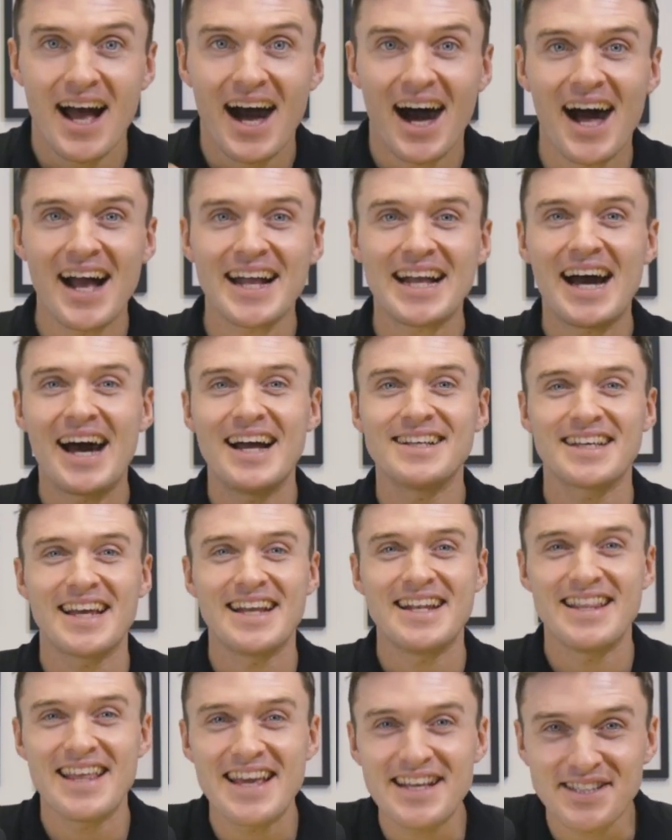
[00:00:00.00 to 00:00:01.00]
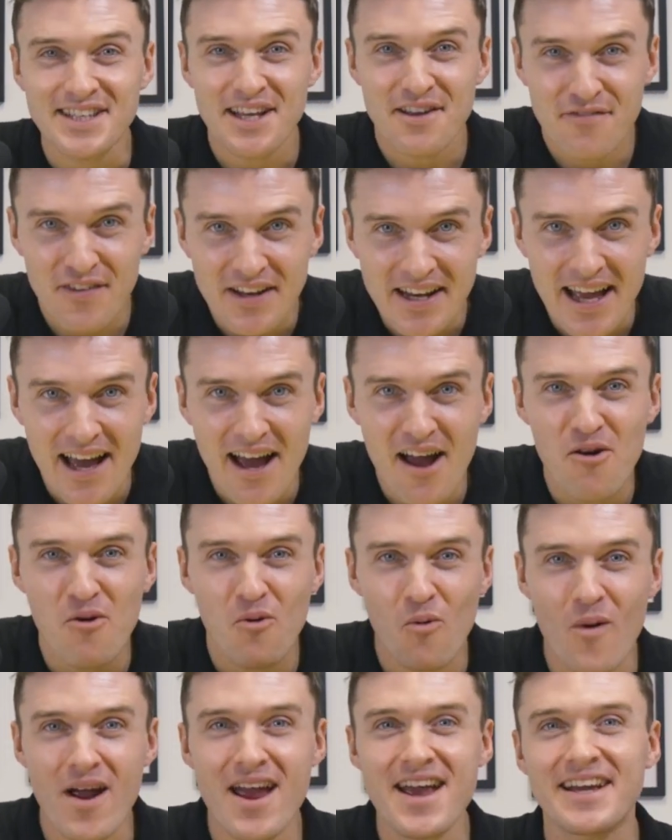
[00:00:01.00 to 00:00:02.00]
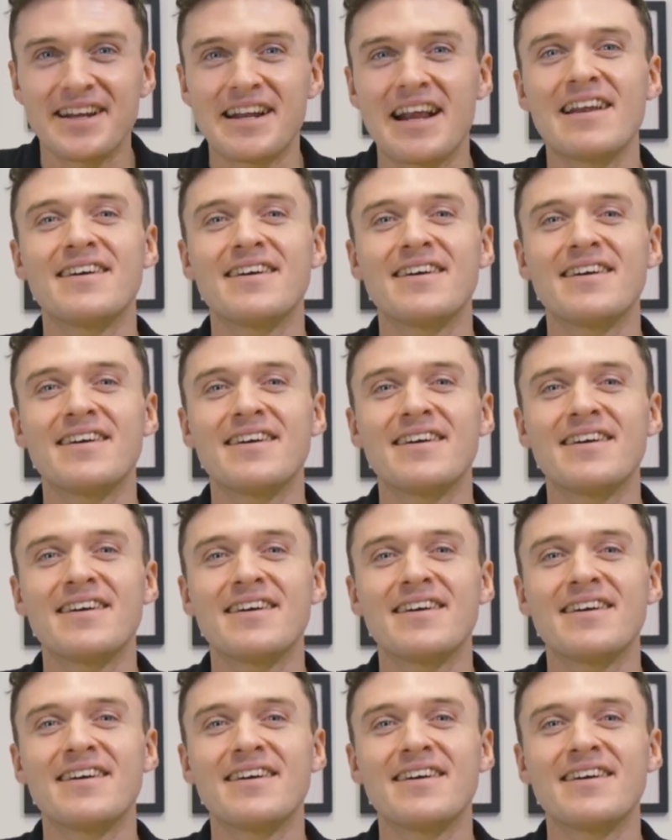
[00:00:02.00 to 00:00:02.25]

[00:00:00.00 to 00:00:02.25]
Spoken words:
Hi guys, in this video, we're going to